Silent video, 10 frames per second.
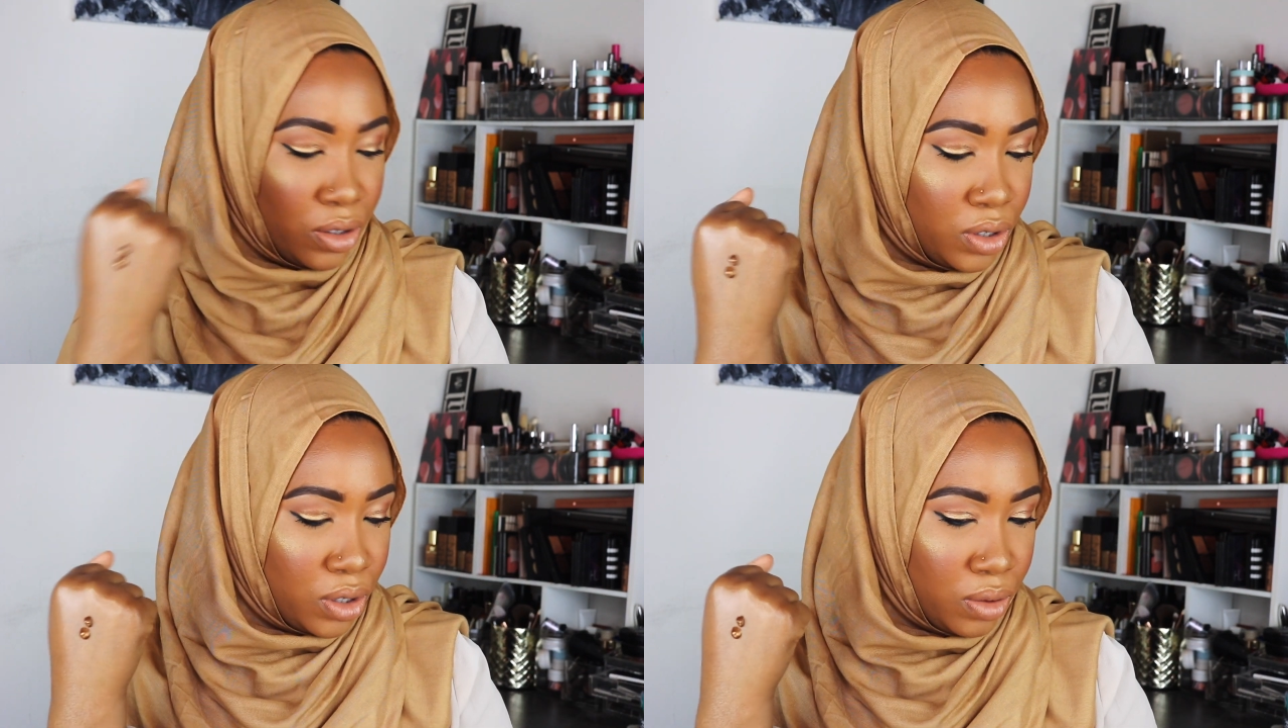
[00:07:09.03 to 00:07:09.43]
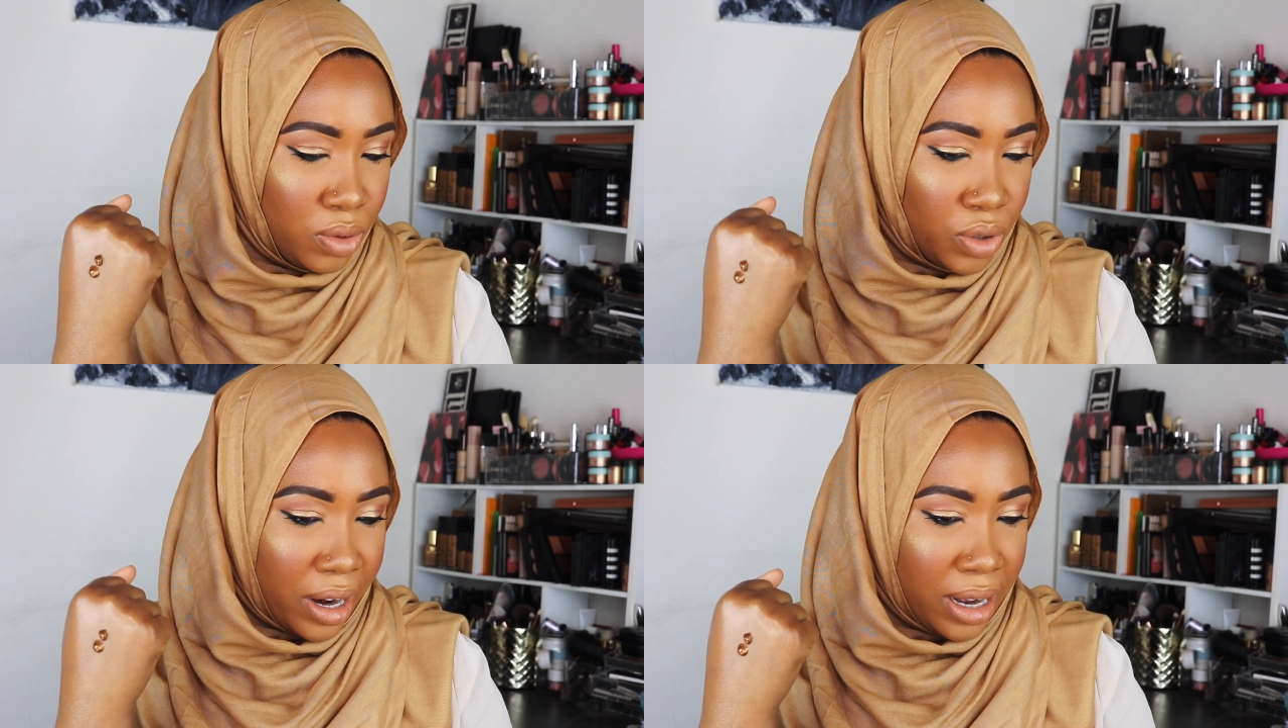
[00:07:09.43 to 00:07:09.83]
2
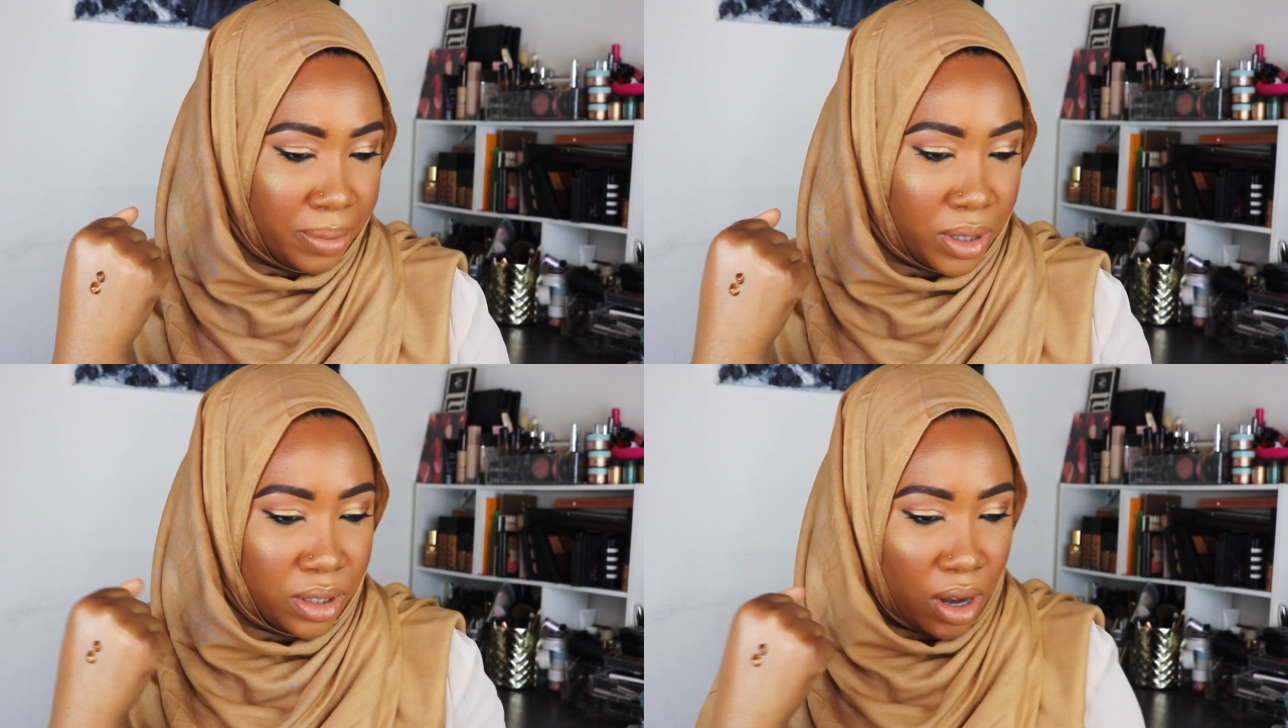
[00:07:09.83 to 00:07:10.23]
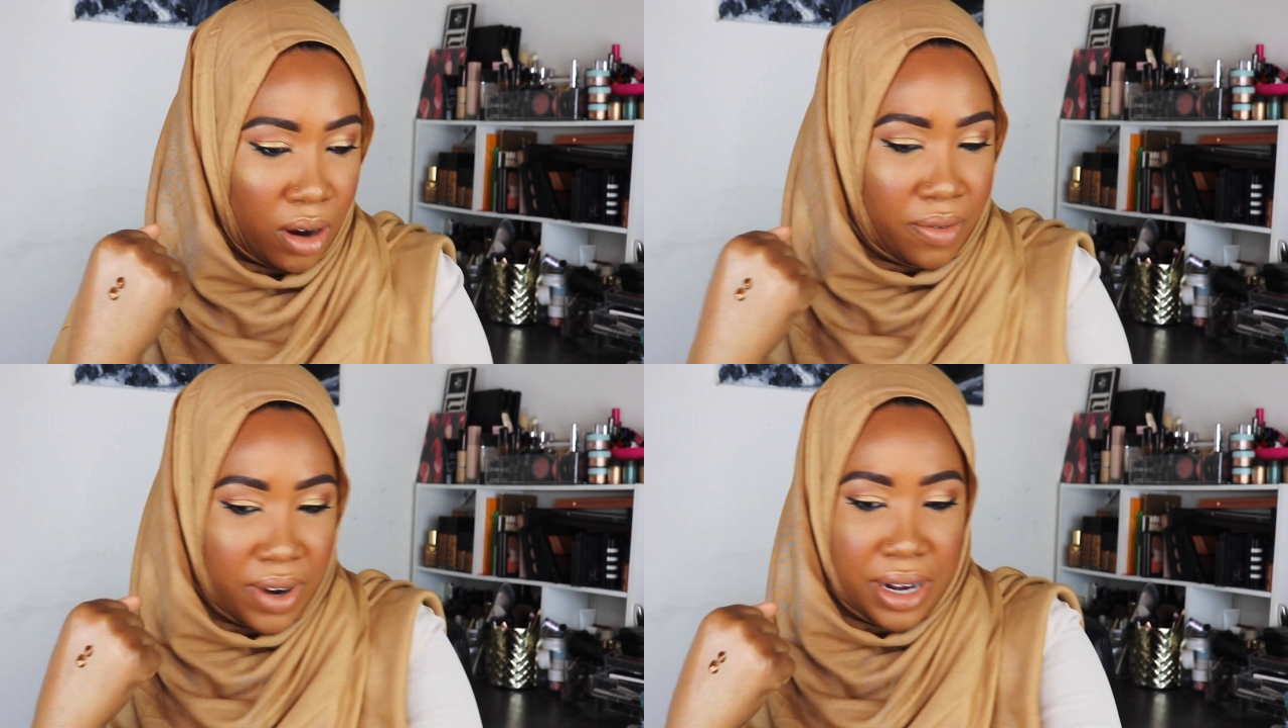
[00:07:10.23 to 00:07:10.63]
drops
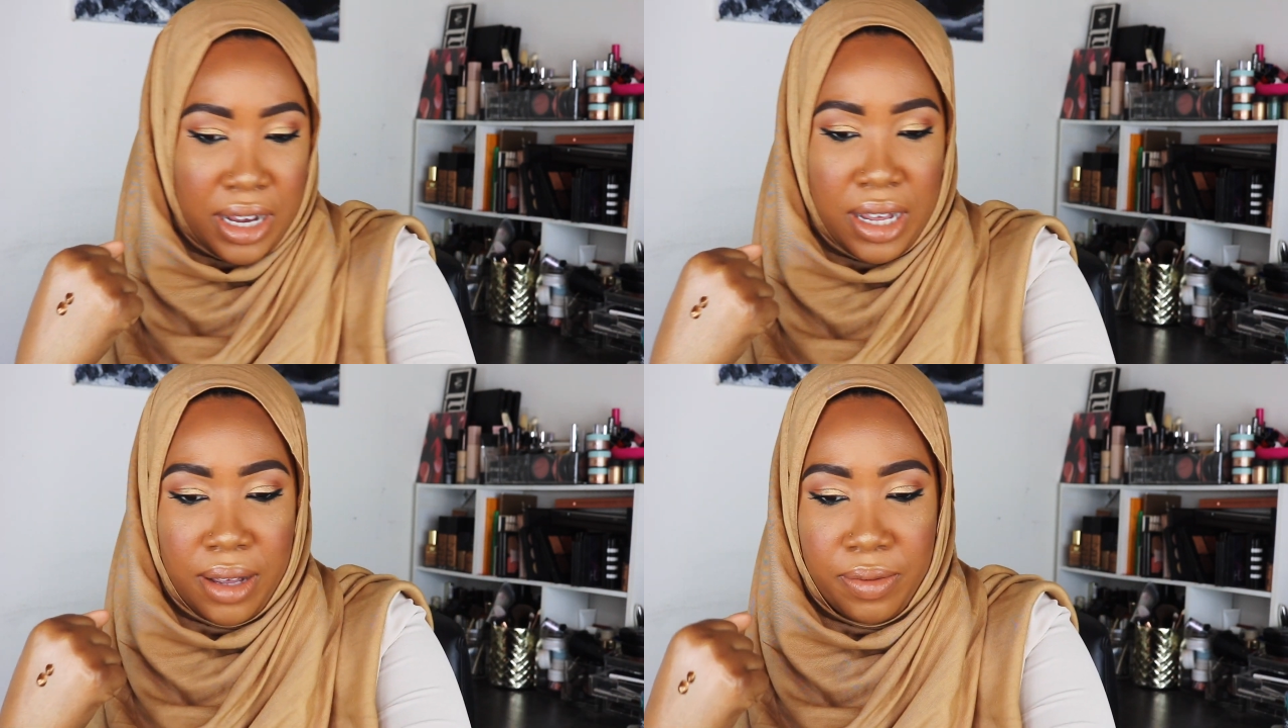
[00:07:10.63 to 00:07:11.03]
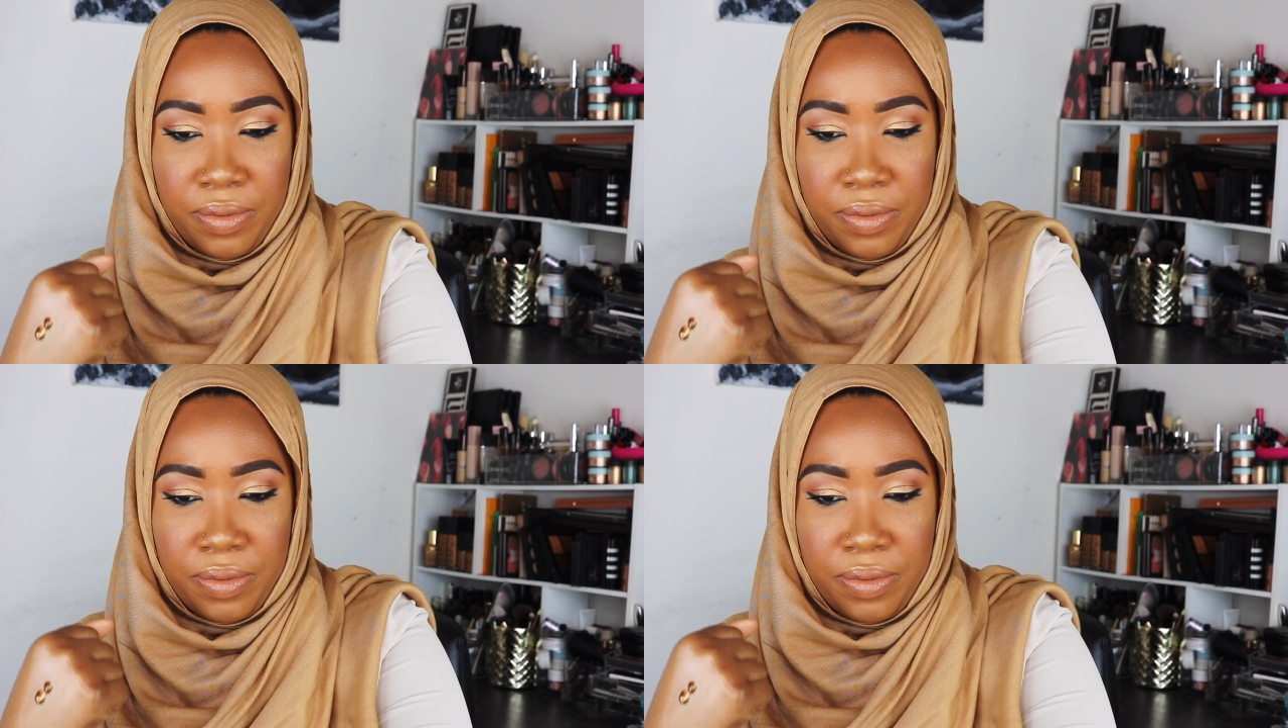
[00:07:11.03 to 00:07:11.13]
already.